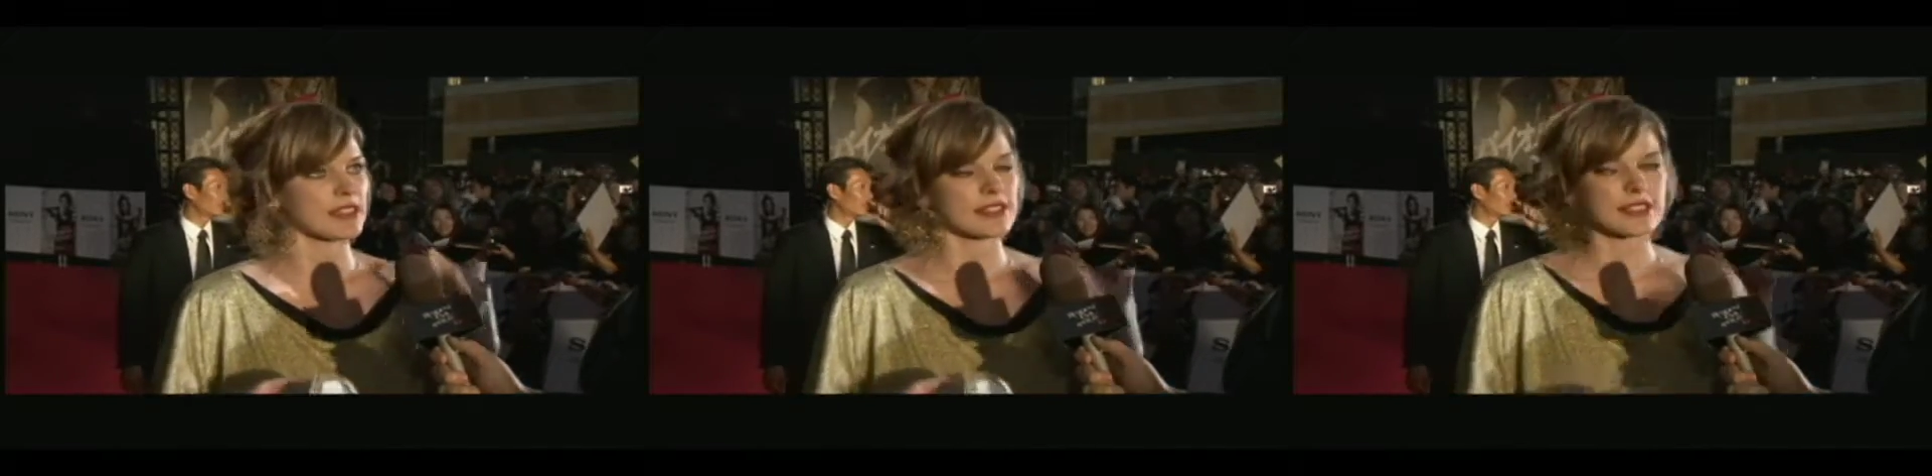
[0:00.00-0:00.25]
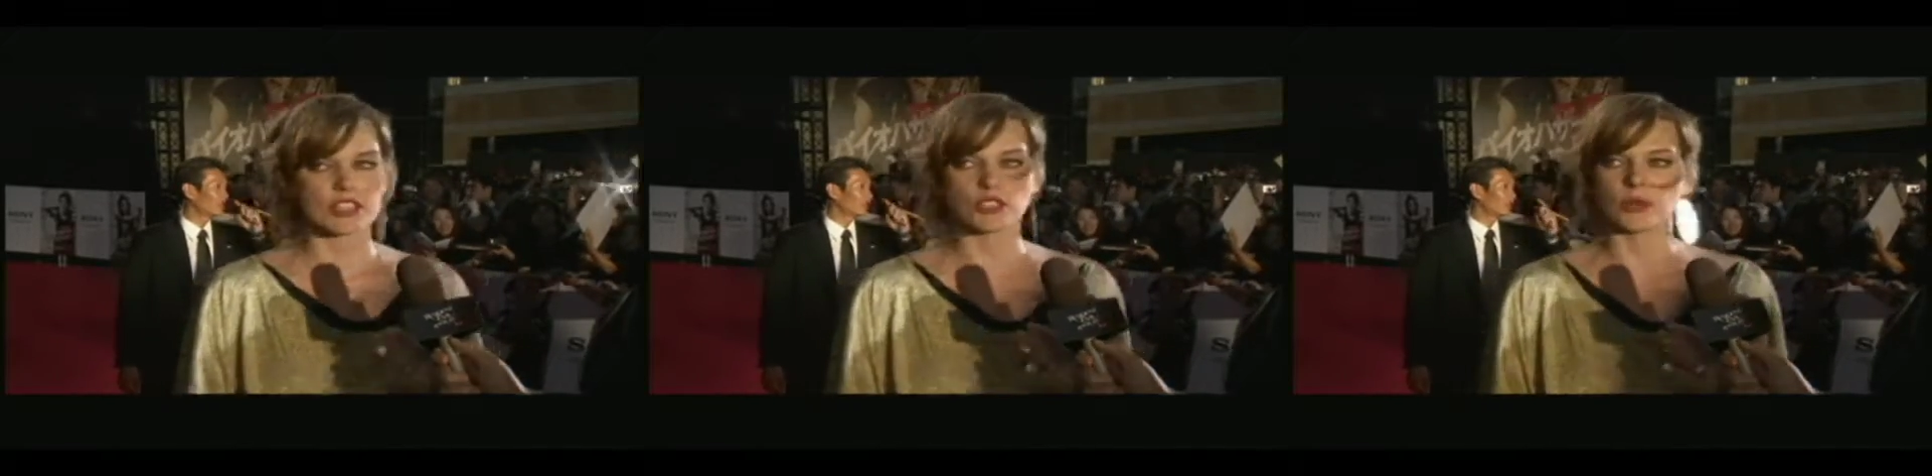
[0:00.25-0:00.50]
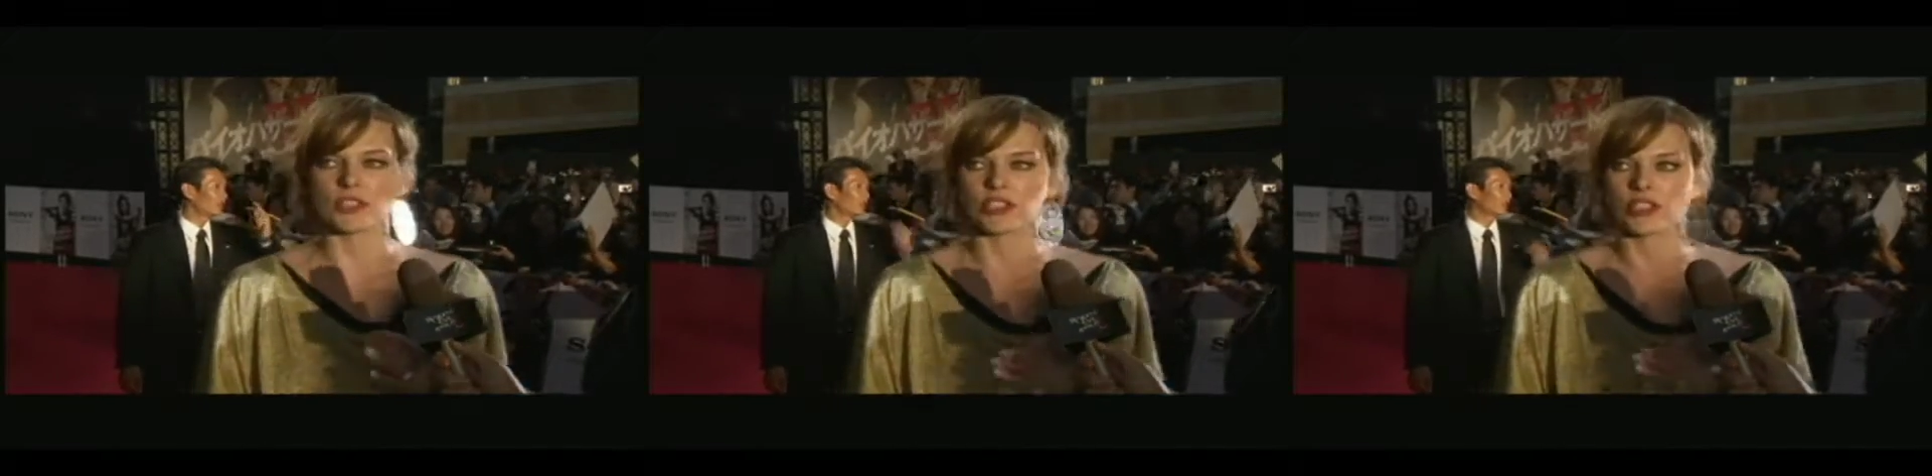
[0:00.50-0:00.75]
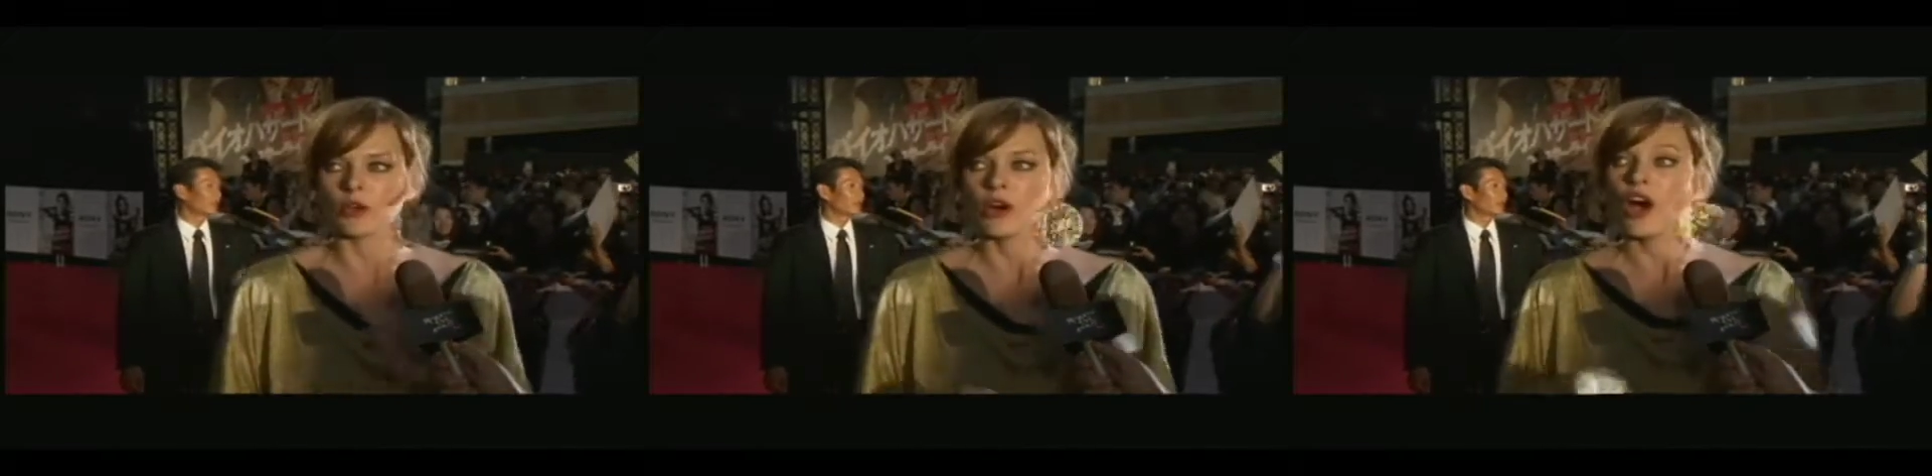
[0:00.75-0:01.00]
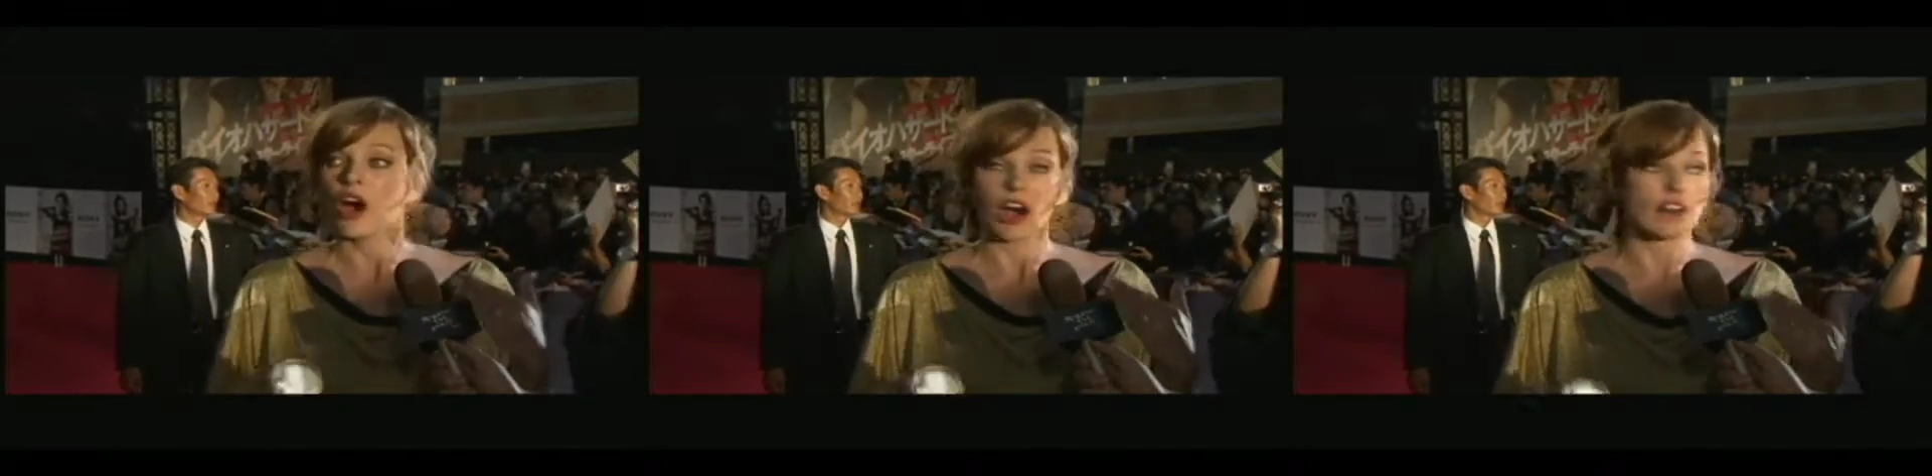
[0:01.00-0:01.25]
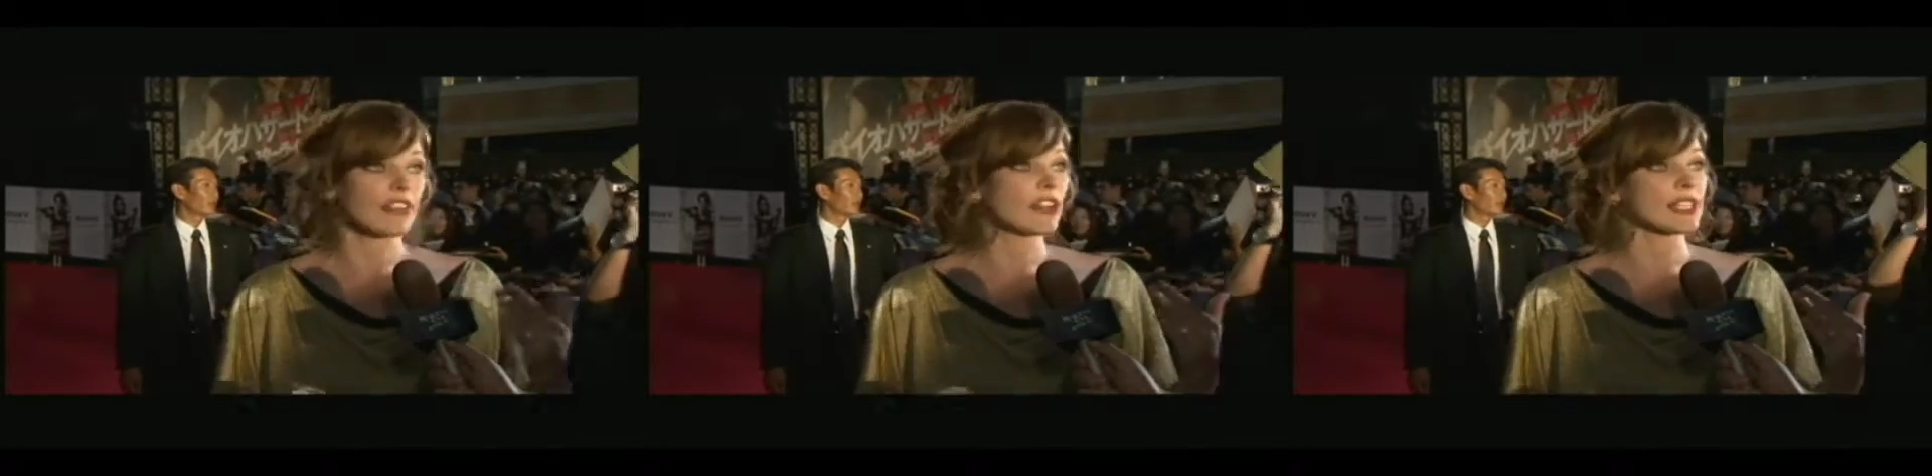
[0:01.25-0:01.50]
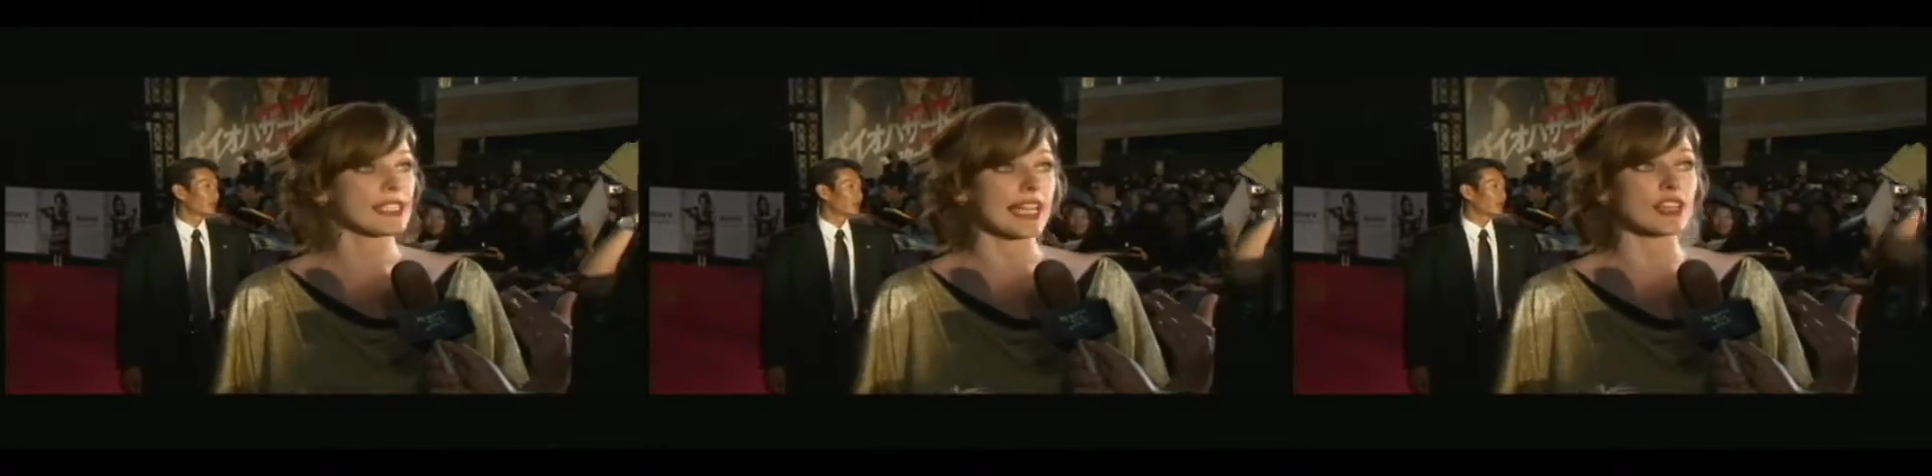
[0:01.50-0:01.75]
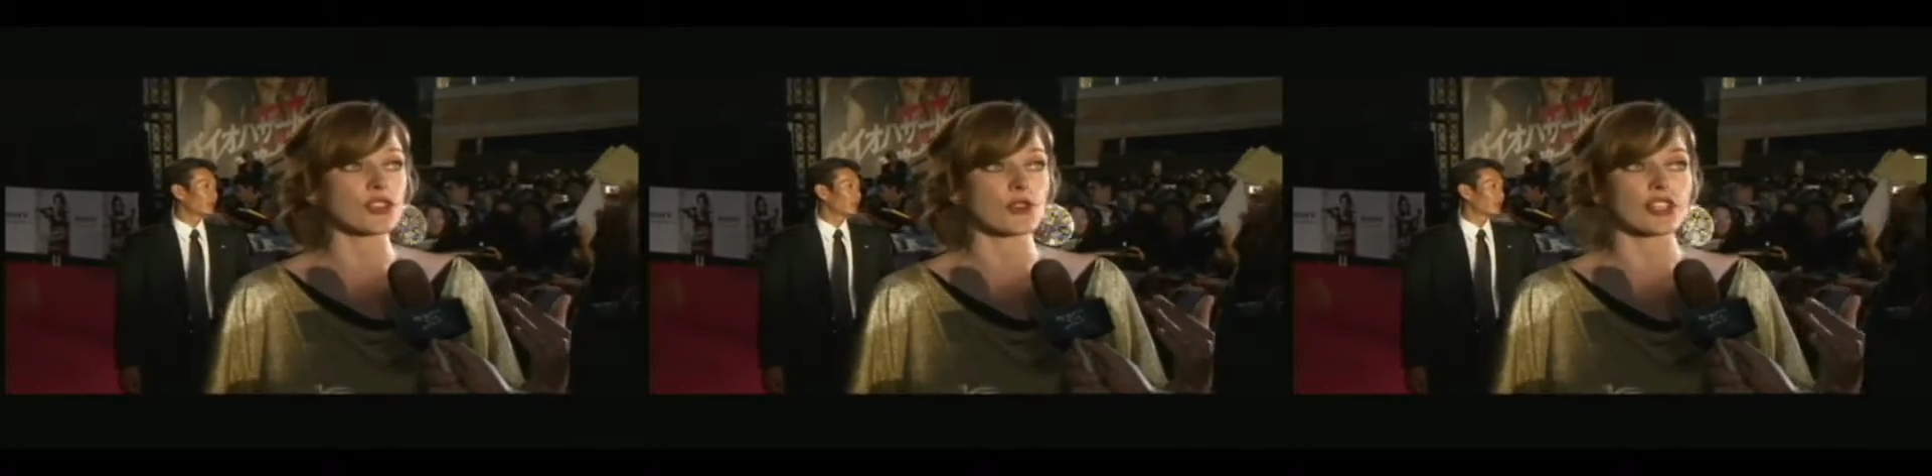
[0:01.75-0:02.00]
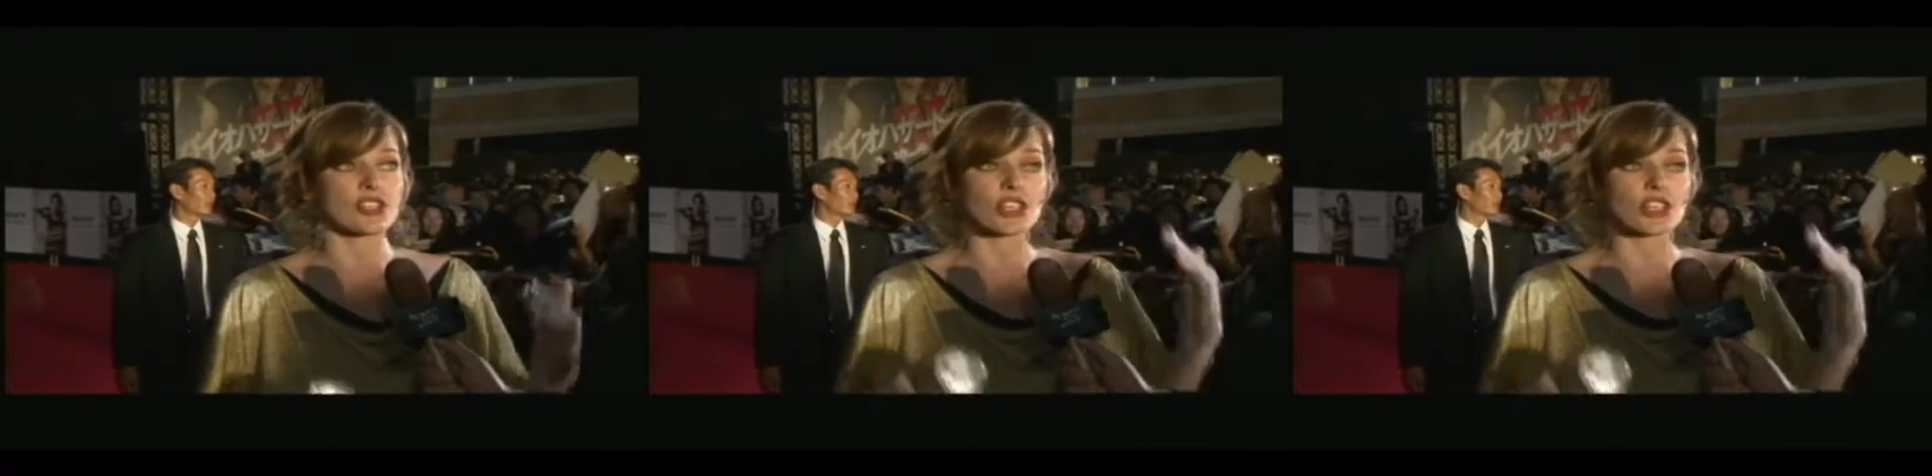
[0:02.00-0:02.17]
the stunts we do are very dangerous.